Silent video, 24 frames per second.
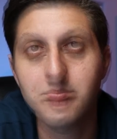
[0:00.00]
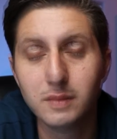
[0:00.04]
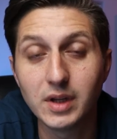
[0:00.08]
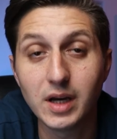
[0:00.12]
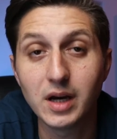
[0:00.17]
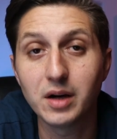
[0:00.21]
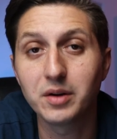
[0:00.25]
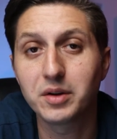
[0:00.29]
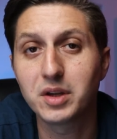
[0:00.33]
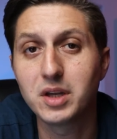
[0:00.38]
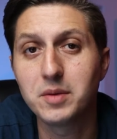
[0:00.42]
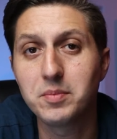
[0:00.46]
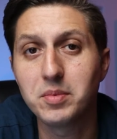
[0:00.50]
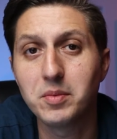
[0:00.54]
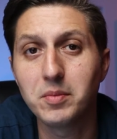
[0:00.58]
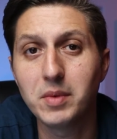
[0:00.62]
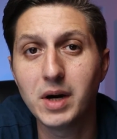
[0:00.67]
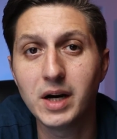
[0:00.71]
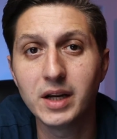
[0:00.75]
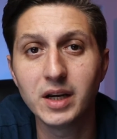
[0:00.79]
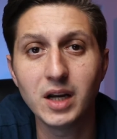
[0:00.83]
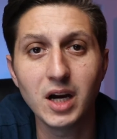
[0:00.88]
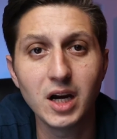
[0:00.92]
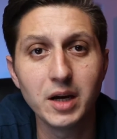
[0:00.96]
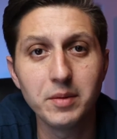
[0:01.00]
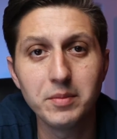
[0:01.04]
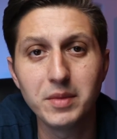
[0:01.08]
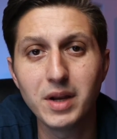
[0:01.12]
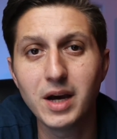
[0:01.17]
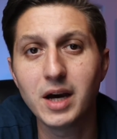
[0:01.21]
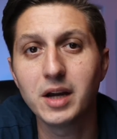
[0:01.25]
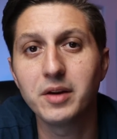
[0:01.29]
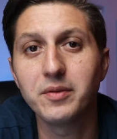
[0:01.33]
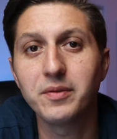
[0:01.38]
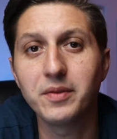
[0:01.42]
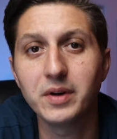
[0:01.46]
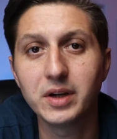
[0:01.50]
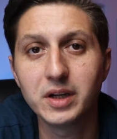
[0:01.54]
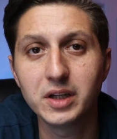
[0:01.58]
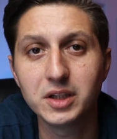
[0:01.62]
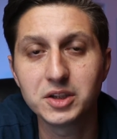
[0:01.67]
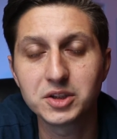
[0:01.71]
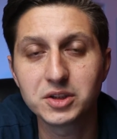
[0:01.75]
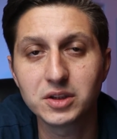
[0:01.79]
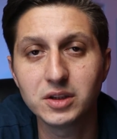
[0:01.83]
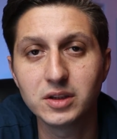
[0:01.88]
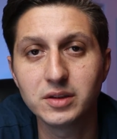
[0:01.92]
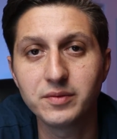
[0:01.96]
Now, keep in mind, I'm not a
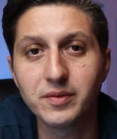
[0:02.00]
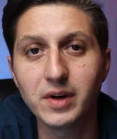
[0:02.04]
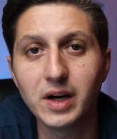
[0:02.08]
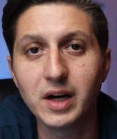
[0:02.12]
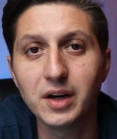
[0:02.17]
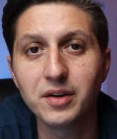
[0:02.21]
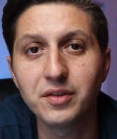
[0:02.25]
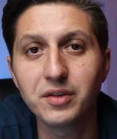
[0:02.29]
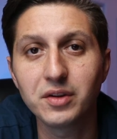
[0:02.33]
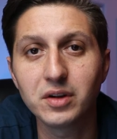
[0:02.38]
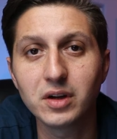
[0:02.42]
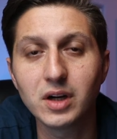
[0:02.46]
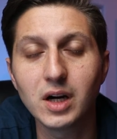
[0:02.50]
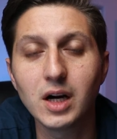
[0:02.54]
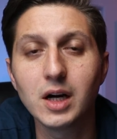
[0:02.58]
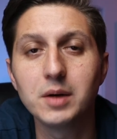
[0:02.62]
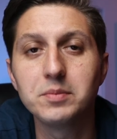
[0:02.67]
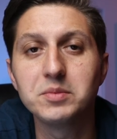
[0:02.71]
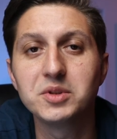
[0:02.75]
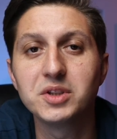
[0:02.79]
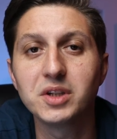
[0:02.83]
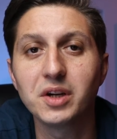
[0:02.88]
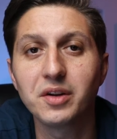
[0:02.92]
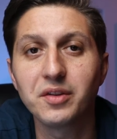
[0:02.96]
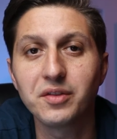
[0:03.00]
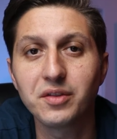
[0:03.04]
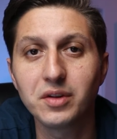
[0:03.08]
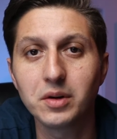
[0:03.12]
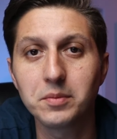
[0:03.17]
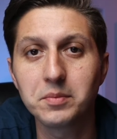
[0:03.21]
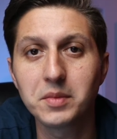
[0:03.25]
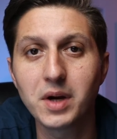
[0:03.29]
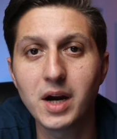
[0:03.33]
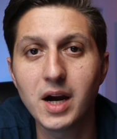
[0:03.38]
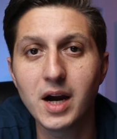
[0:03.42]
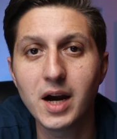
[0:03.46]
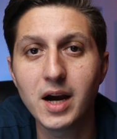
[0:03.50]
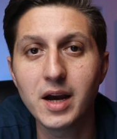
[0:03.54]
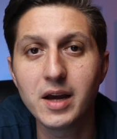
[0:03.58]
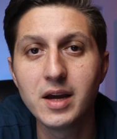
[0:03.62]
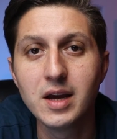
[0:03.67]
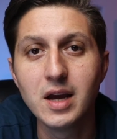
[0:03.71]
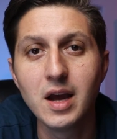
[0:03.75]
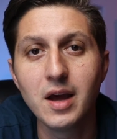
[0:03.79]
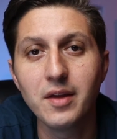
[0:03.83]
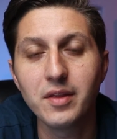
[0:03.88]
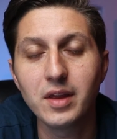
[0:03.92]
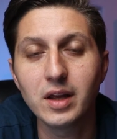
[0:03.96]
financial advisor. I'm just some
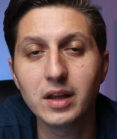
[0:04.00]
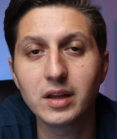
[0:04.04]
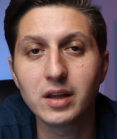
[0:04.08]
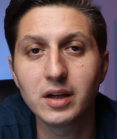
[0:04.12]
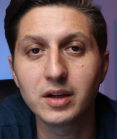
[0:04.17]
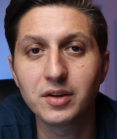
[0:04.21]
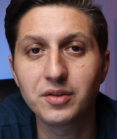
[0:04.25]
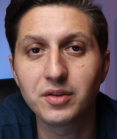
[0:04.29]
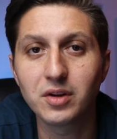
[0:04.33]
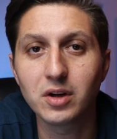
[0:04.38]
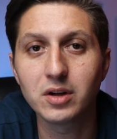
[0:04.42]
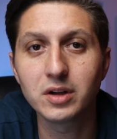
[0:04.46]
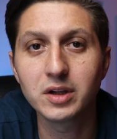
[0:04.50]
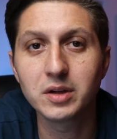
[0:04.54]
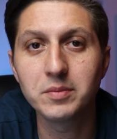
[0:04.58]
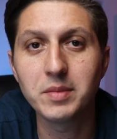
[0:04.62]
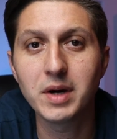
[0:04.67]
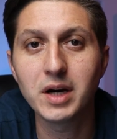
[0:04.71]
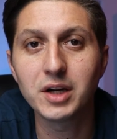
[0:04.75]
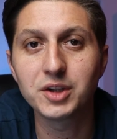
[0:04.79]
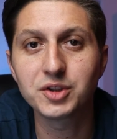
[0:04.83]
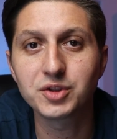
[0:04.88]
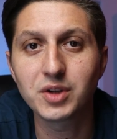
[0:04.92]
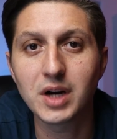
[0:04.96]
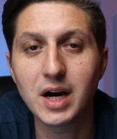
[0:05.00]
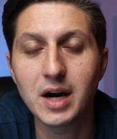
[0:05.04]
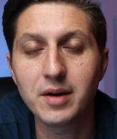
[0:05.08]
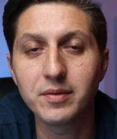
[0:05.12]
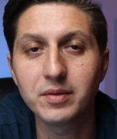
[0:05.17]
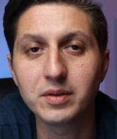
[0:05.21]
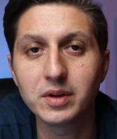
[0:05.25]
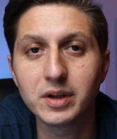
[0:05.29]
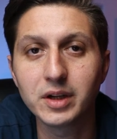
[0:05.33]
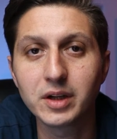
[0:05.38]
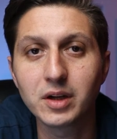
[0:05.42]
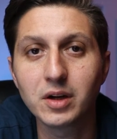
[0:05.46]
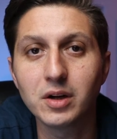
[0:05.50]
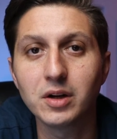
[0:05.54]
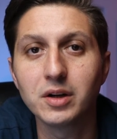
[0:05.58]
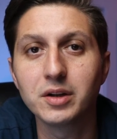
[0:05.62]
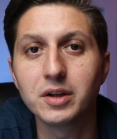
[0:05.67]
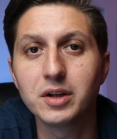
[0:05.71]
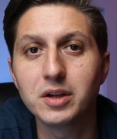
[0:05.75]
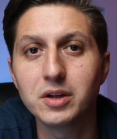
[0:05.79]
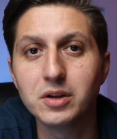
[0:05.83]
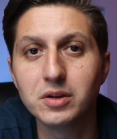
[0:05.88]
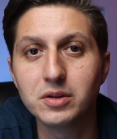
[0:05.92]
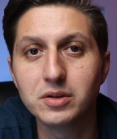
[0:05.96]
guy that likes talking about traveling
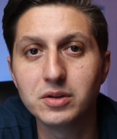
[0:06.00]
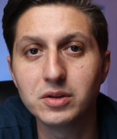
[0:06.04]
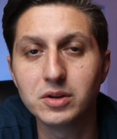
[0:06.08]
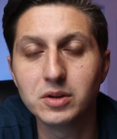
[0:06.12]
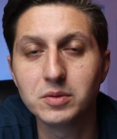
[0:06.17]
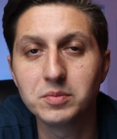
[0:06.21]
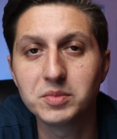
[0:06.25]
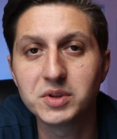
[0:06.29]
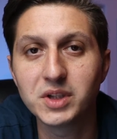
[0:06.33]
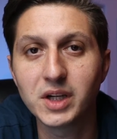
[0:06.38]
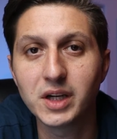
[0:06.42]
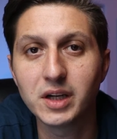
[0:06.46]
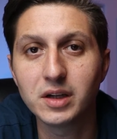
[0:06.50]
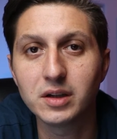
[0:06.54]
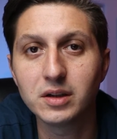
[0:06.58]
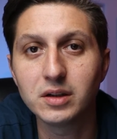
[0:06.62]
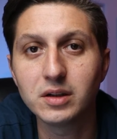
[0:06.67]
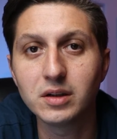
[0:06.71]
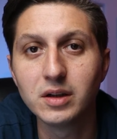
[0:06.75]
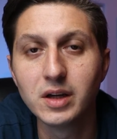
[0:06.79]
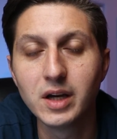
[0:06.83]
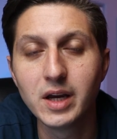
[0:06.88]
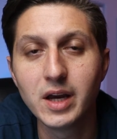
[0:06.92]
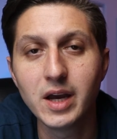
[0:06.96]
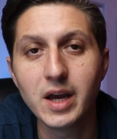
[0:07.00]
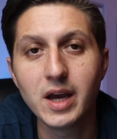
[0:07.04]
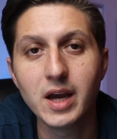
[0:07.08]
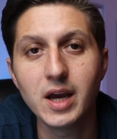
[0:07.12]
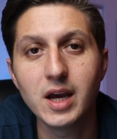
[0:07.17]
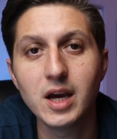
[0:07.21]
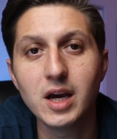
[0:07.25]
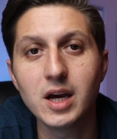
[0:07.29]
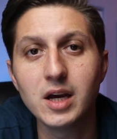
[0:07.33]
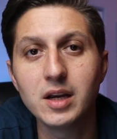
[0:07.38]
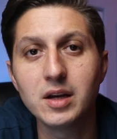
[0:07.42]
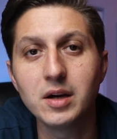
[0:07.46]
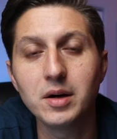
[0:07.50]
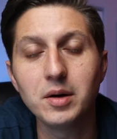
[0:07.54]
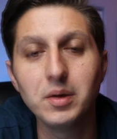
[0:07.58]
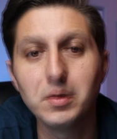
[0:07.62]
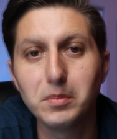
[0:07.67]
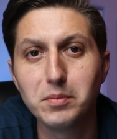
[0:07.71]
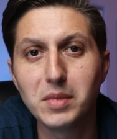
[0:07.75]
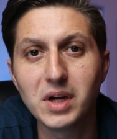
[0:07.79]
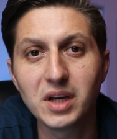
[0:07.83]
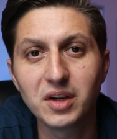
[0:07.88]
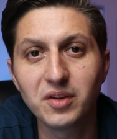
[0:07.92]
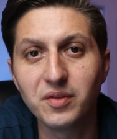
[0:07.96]
on a YouTube channel and
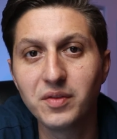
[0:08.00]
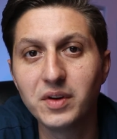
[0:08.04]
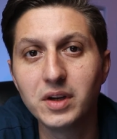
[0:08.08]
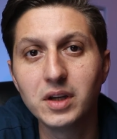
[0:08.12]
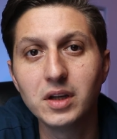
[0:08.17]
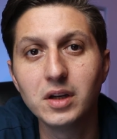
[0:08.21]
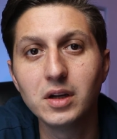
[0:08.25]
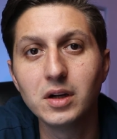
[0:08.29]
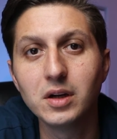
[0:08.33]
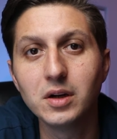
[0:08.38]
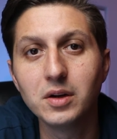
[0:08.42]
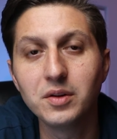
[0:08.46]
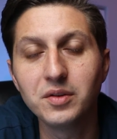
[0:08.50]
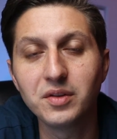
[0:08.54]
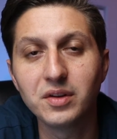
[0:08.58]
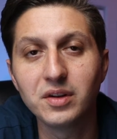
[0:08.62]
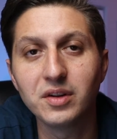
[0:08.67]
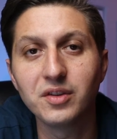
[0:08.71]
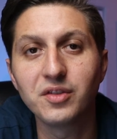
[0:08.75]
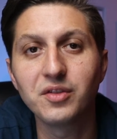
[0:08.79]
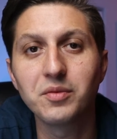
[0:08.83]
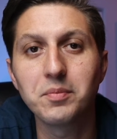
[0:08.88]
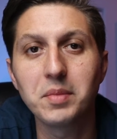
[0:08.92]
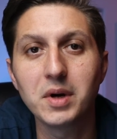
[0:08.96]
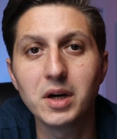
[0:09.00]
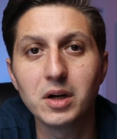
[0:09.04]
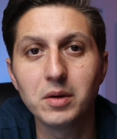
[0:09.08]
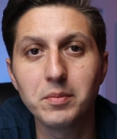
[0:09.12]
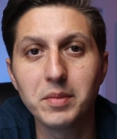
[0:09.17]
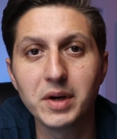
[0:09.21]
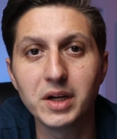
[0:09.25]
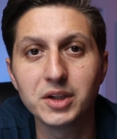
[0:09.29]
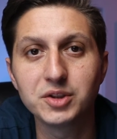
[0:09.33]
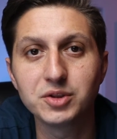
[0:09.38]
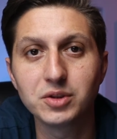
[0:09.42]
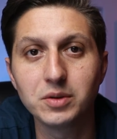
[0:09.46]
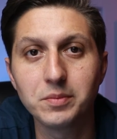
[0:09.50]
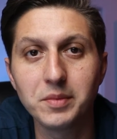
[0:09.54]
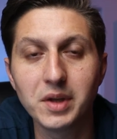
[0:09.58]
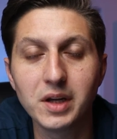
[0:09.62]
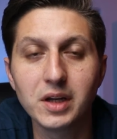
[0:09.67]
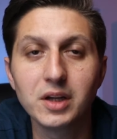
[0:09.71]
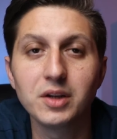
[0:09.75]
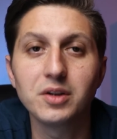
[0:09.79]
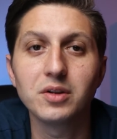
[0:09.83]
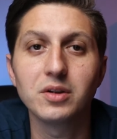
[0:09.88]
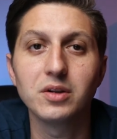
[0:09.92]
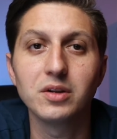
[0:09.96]
makes videos in his spare bedroom that
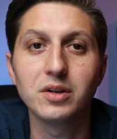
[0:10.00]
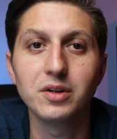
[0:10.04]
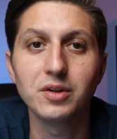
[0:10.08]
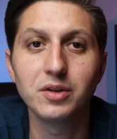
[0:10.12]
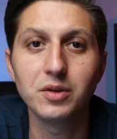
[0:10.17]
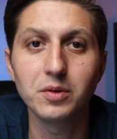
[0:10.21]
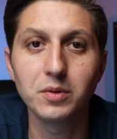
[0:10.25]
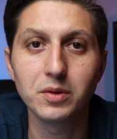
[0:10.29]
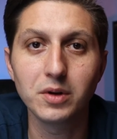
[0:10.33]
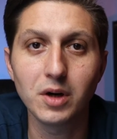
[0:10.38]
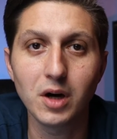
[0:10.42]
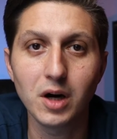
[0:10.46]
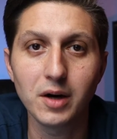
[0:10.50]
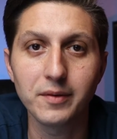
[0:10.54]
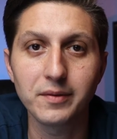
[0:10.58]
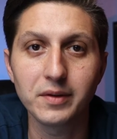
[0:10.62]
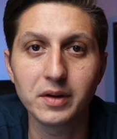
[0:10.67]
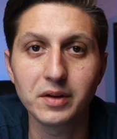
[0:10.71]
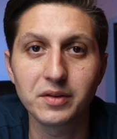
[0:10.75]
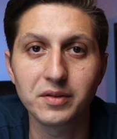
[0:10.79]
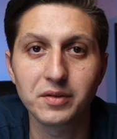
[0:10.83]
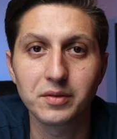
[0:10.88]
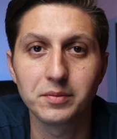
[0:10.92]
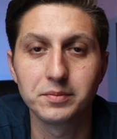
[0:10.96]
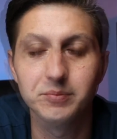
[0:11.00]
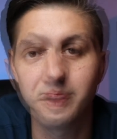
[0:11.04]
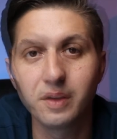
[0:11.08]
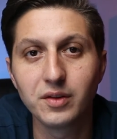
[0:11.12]
he turned into an office.